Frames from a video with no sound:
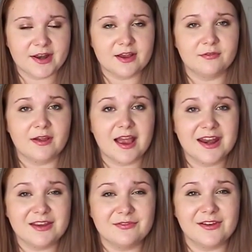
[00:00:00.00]
and I've
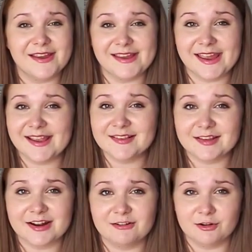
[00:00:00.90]
had it for years,
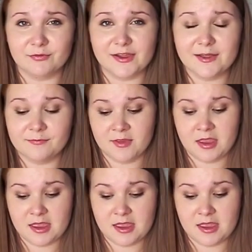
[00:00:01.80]
and I love it.